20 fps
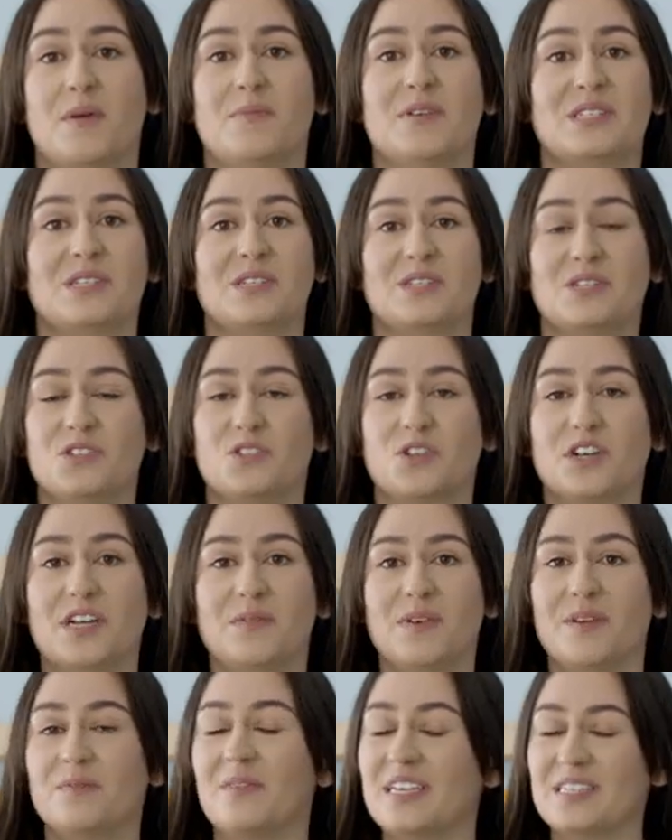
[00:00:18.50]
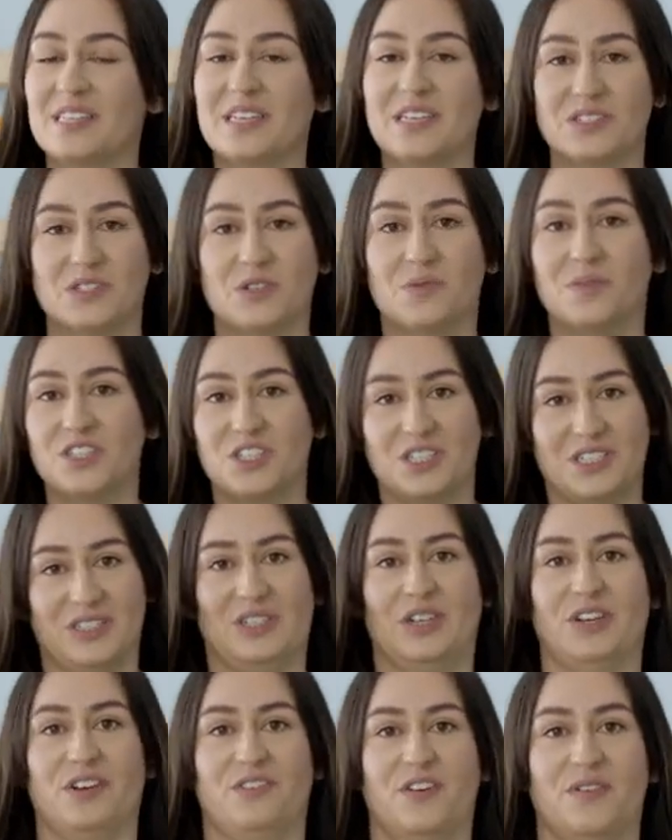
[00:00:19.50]
my business a dream. It makes things so much
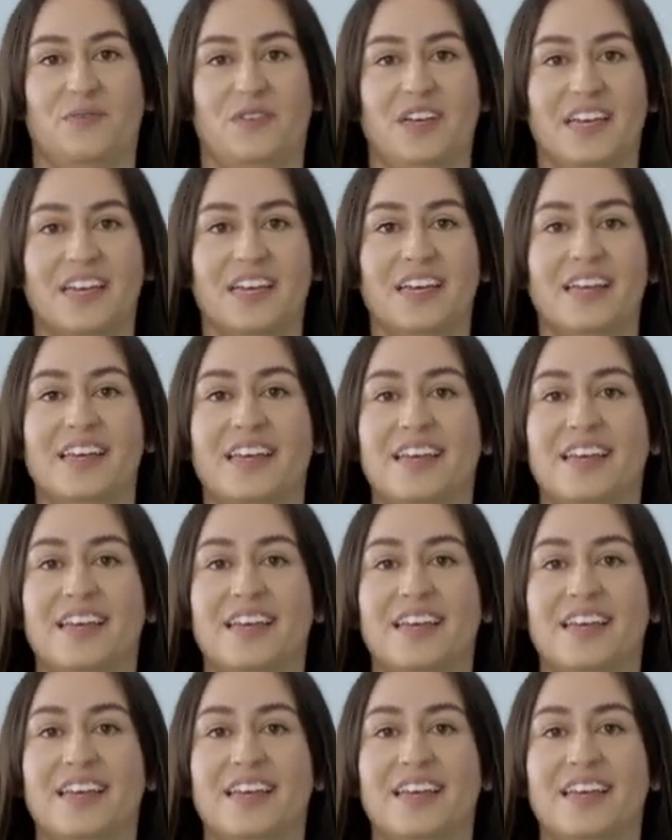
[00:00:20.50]
easier for me.